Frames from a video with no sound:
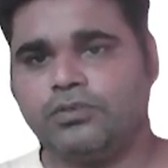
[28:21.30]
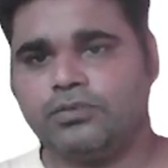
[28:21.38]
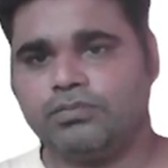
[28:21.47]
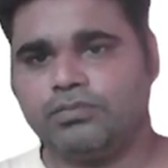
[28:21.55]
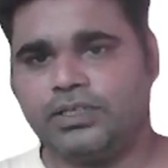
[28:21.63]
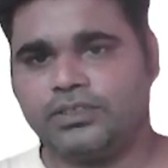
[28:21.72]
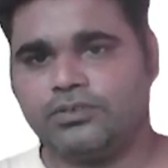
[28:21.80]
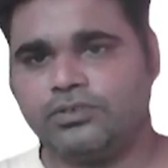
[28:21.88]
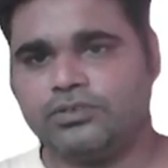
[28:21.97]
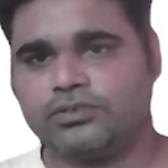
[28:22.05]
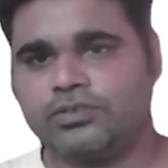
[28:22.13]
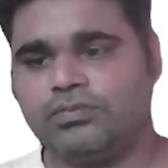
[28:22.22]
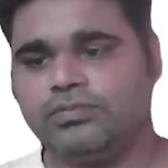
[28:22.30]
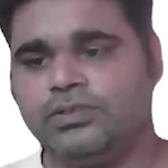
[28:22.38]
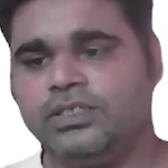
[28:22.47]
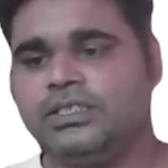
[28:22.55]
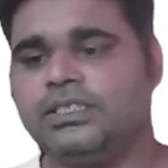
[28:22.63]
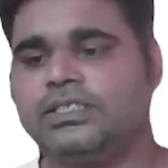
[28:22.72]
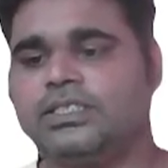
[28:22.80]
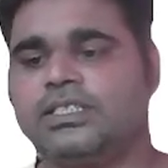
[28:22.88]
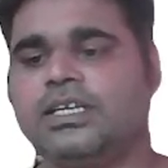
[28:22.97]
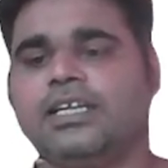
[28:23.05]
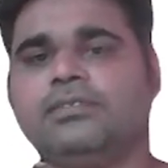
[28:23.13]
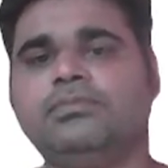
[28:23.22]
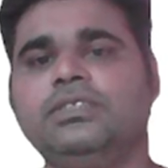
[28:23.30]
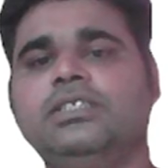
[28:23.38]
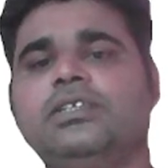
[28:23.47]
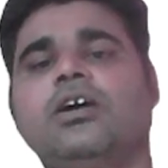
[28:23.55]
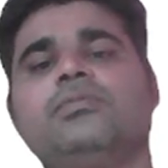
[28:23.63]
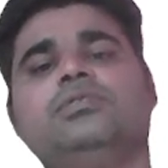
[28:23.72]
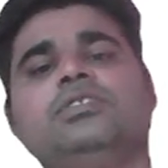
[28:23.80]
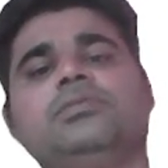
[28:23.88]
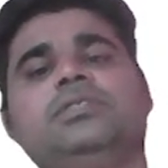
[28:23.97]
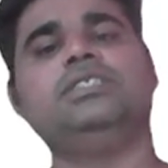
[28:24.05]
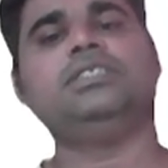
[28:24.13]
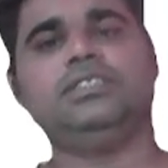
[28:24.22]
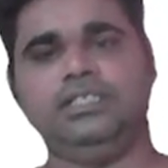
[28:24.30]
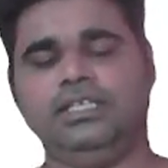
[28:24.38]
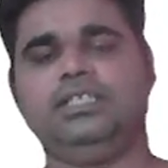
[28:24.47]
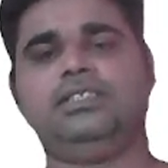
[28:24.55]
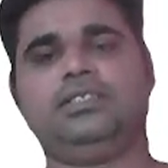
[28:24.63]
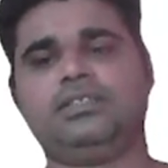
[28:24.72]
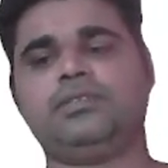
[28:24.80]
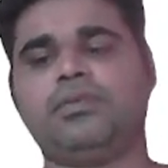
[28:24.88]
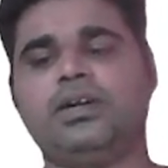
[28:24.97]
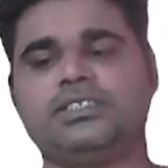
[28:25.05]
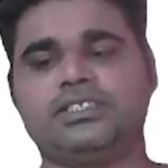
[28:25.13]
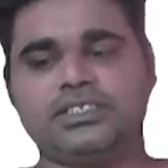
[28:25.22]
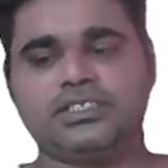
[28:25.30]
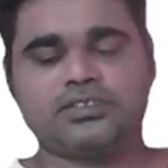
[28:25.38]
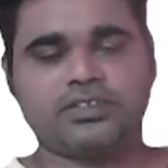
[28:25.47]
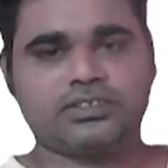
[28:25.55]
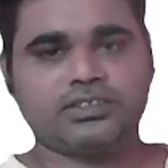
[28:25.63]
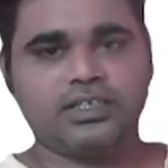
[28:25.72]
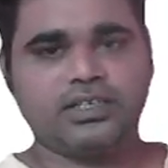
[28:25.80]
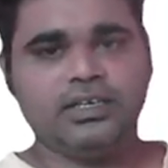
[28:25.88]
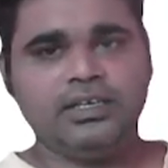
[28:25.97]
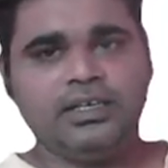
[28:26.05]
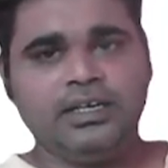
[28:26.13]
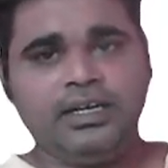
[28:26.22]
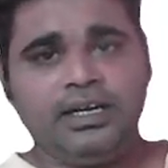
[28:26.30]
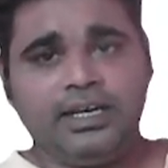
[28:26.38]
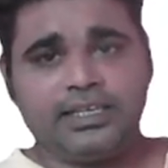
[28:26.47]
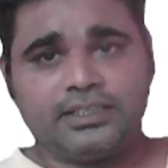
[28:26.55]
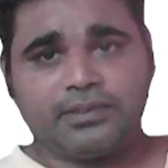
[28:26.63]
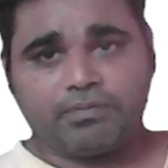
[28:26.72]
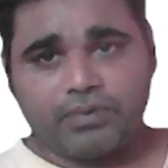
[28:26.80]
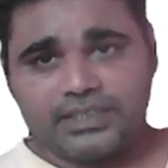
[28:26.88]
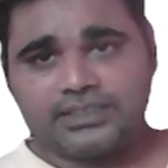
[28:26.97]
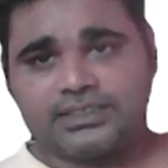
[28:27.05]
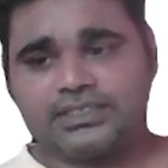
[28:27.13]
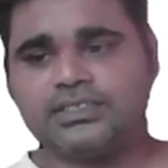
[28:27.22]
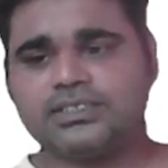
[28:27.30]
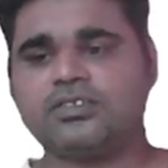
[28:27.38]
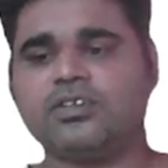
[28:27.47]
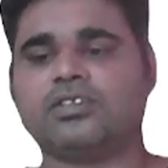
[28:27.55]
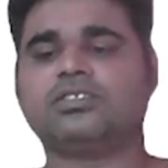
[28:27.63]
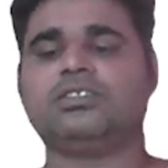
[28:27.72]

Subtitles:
microscope, it can be observed easily, the plastid structure. And the plastid structure,